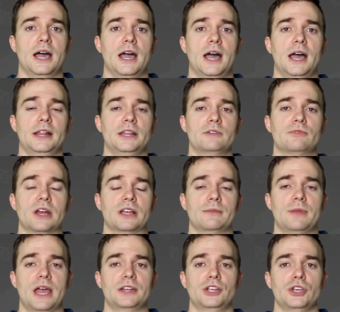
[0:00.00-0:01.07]
I highly
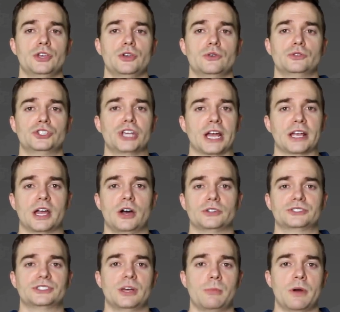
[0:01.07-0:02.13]
recommend you check
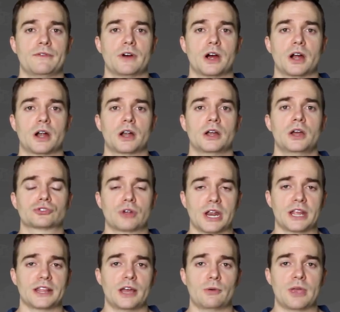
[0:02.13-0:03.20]
out some of our
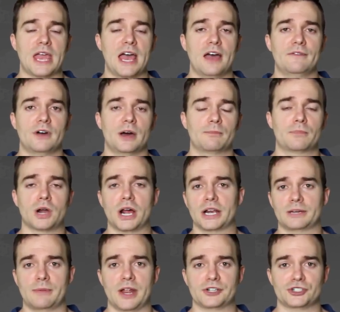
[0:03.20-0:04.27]
training that we have on
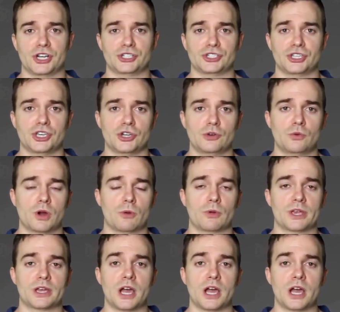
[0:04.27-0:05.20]
Product Manager HQ, where we